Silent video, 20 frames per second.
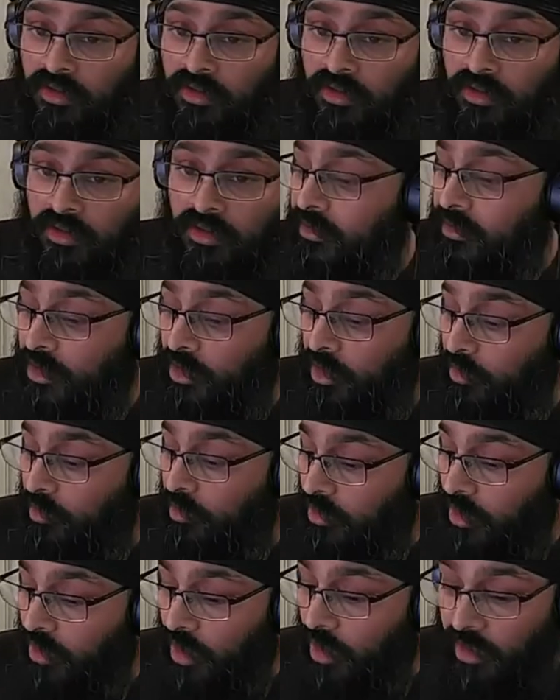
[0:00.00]
and
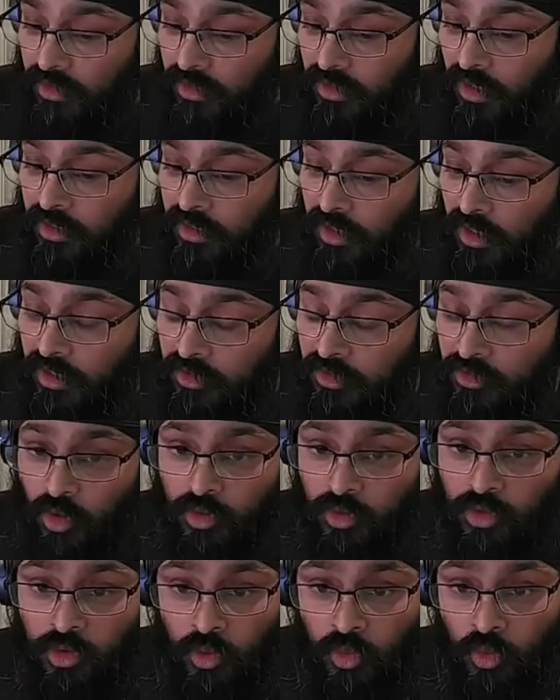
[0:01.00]
light, and so
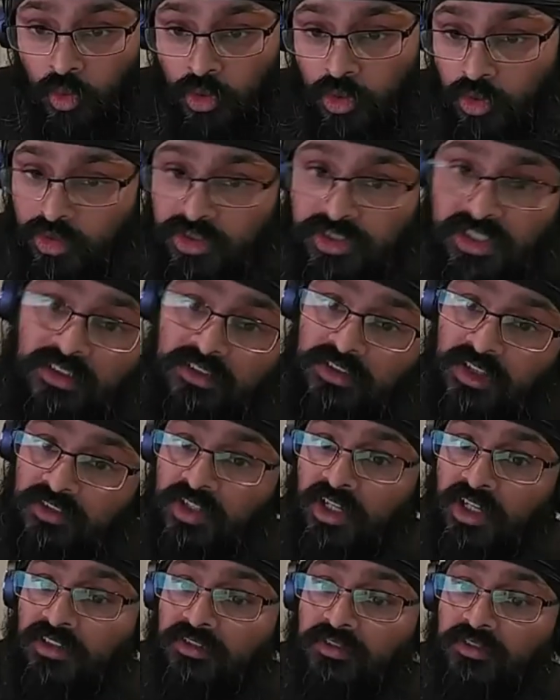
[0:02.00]
all your skills are
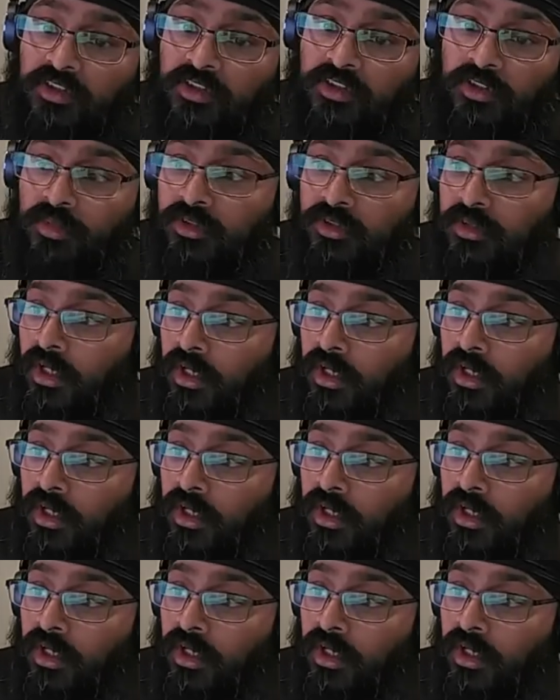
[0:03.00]
transferable.